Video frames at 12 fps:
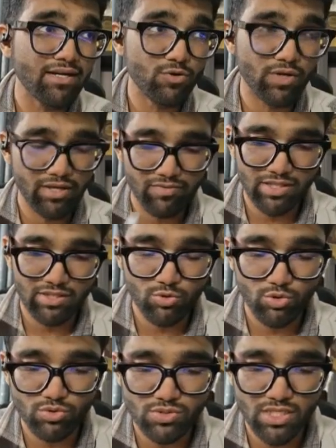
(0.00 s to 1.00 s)
Okay, when
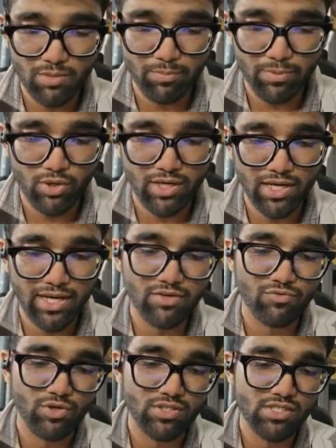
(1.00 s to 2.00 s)
you do serum protein
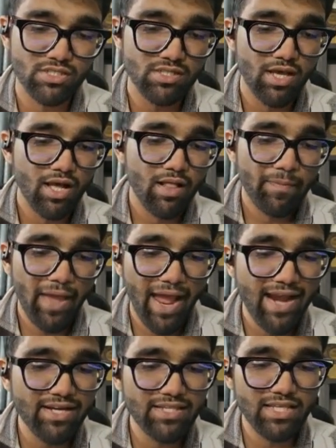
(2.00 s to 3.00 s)
electrophoresis,
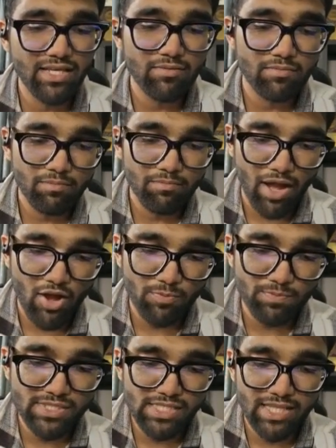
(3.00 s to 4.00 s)
and the
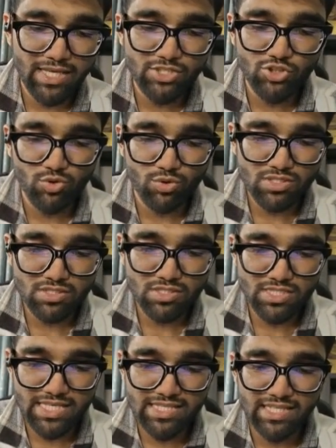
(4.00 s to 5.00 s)
biopsy then shows
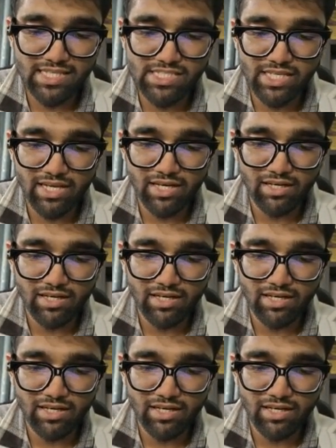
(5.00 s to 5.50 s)
C3GN,